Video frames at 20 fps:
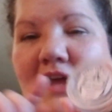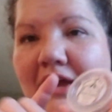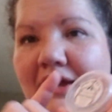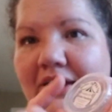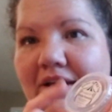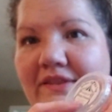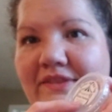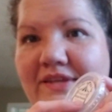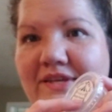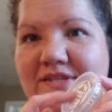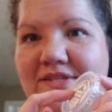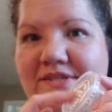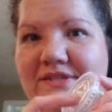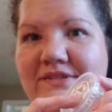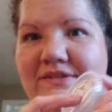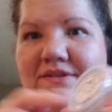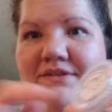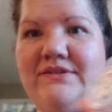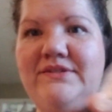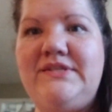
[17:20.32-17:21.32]
I cut this
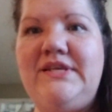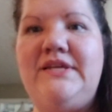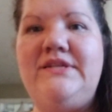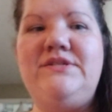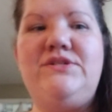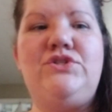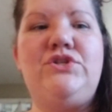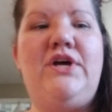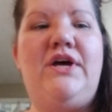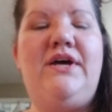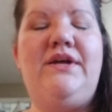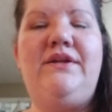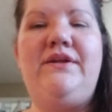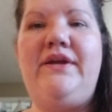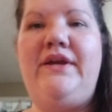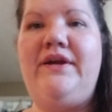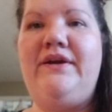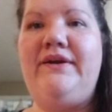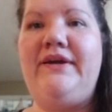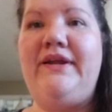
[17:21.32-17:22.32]
scent shot
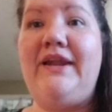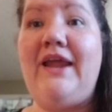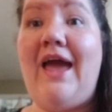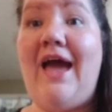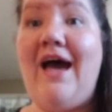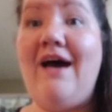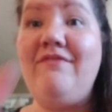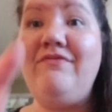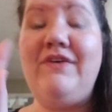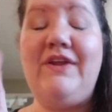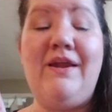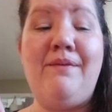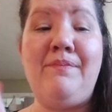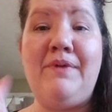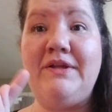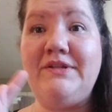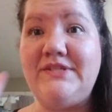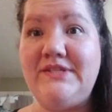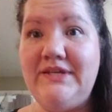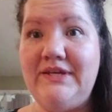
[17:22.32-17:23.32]
here in half, and I
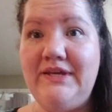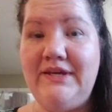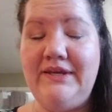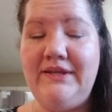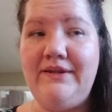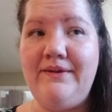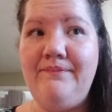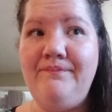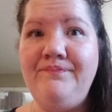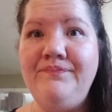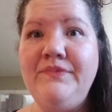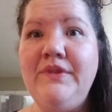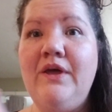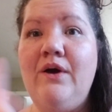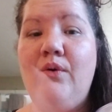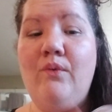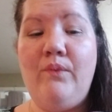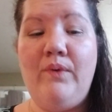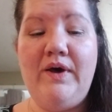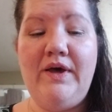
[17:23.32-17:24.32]
melted
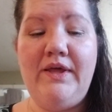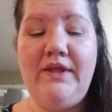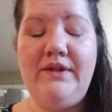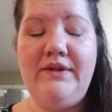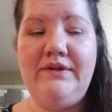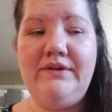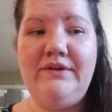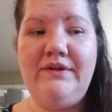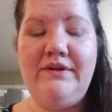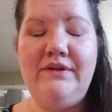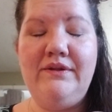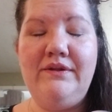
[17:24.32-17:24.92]
1/2